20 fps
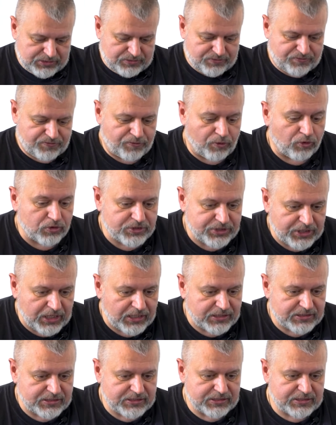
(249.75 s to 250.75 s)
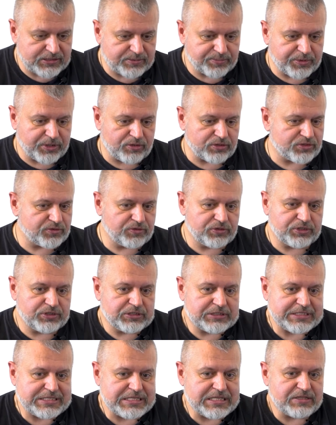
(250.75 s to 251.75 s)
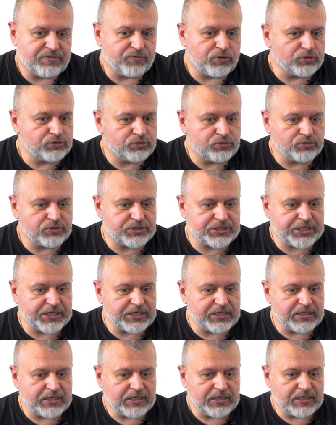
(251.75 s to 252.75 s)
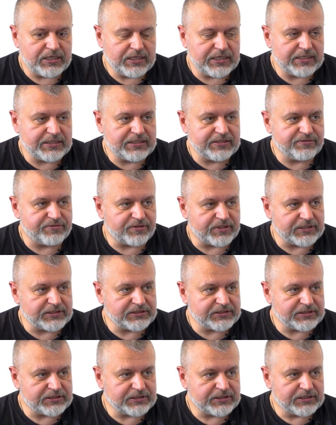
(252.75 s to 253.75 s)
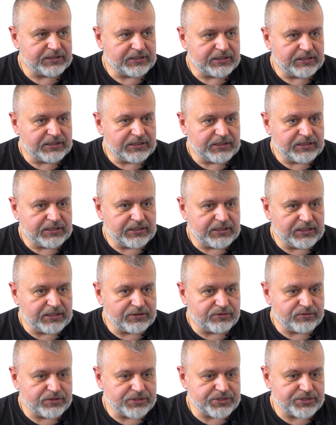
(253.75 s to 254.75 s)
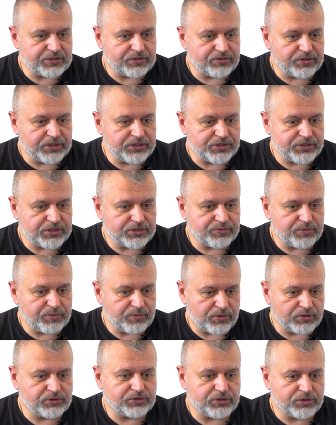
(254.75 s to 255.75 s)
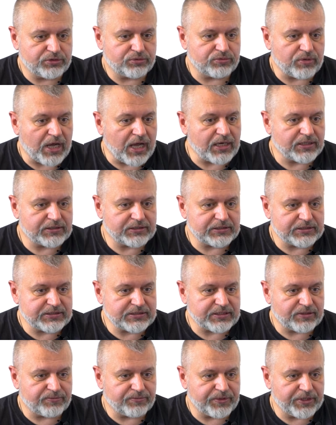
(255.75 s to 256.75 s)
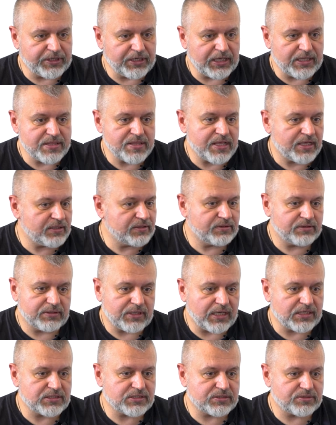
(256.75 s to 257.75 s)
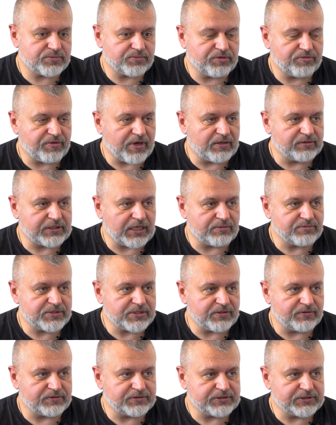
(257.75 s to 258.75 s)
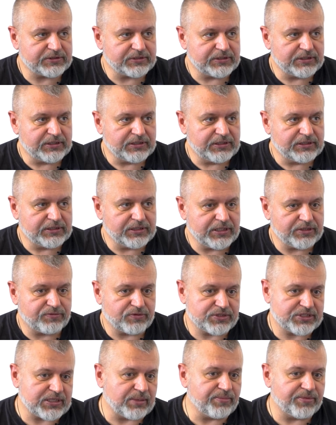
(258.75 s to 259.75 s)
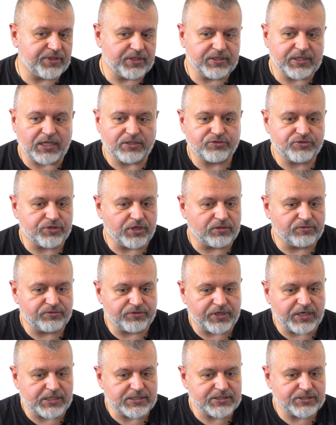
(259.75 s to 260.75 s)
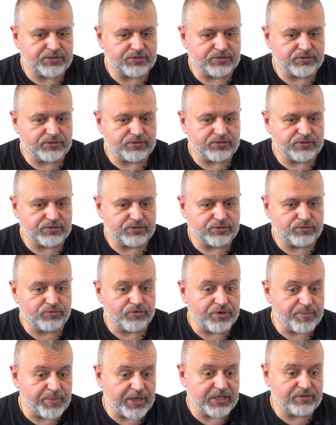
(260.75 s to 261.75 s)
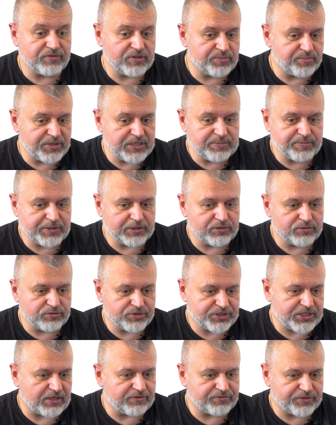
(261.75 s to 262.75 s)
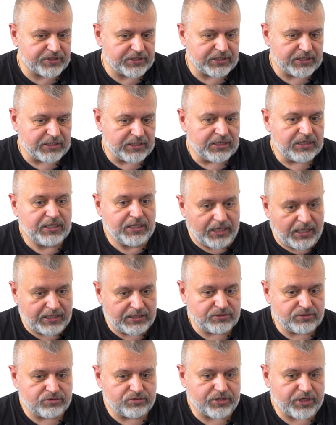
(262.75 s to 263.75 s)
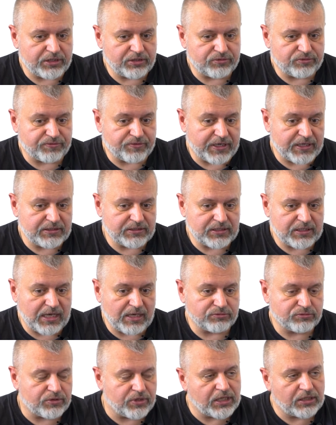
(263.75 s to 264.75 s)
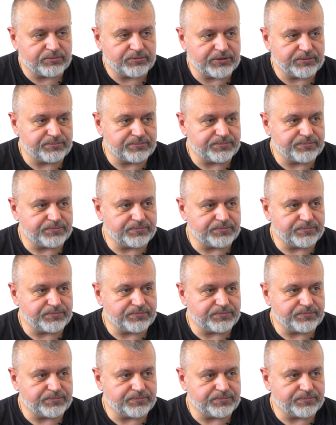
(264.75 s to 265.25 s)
forced us, because we didn't want to stay indifferent to the situation. We wanted to act in some way, and then as we found ourselves, it was something natural for us to remain with people who suffer and to try to find how to help them.